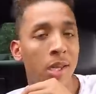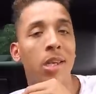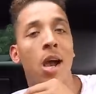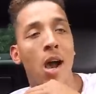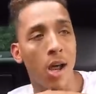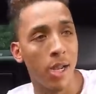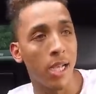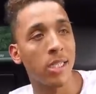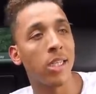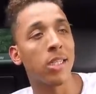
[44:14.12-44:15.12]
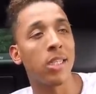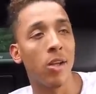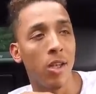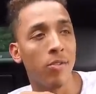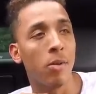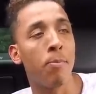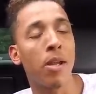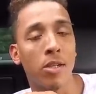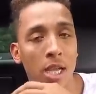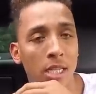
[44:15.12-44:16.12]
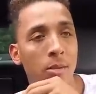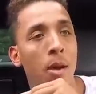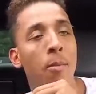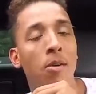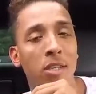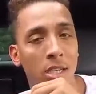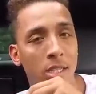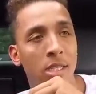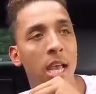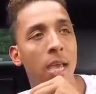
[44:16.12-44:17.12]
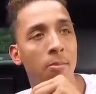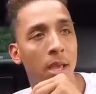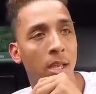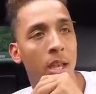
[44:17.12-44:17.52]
Nah, that shit still leaves a bitter taste in my mouth to this day, man.